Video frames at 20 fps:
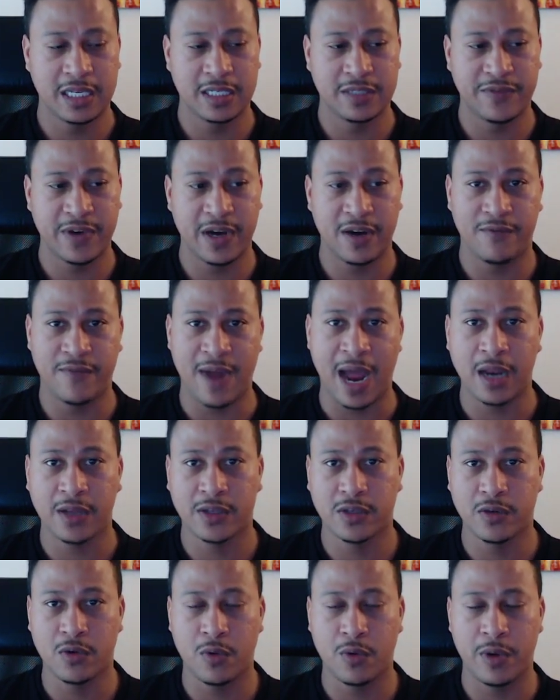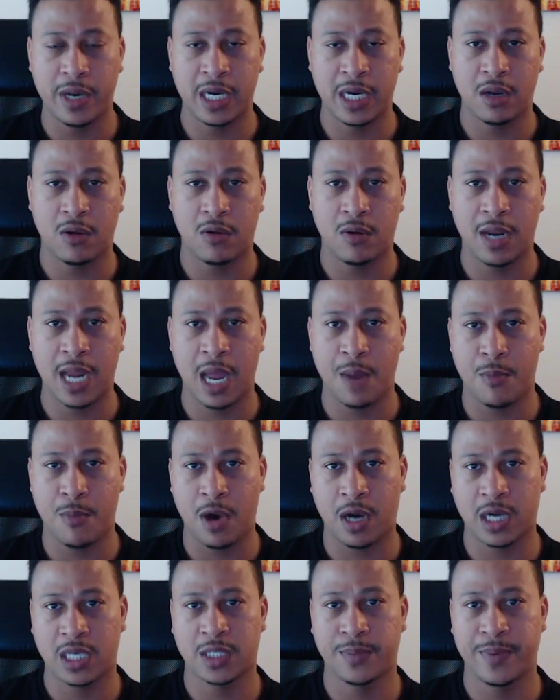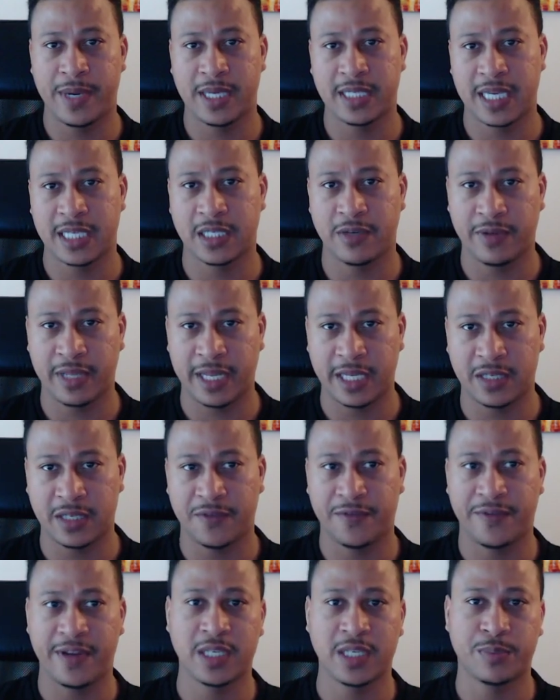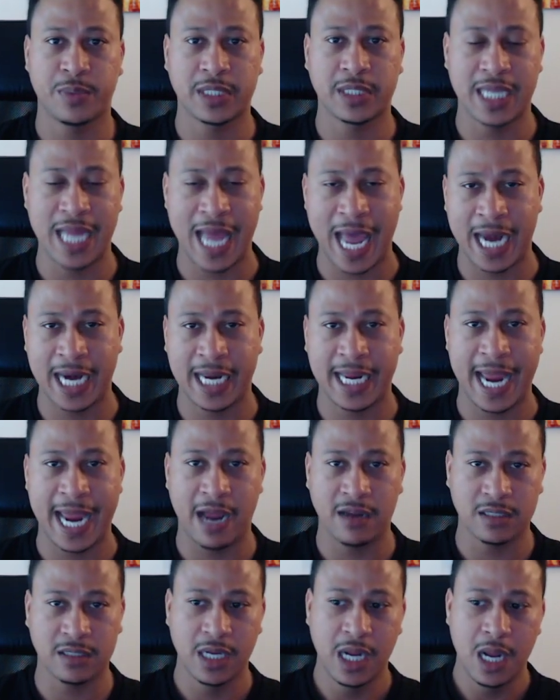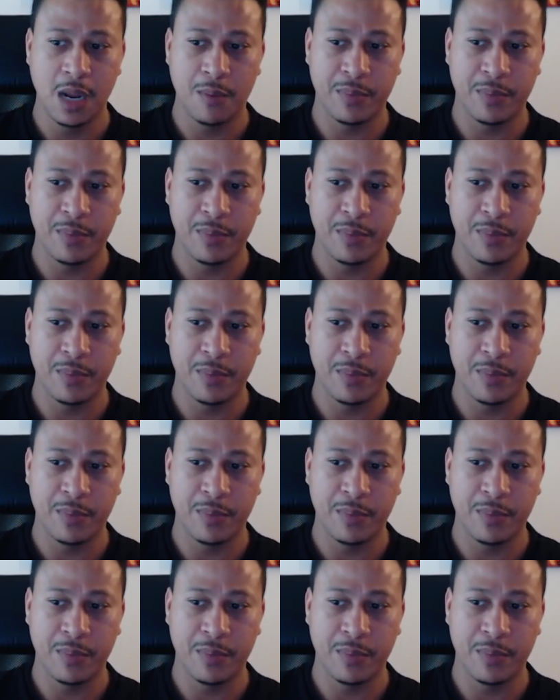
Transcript: very volatile in the online marketing space as it relates to Facebook and ad accounts.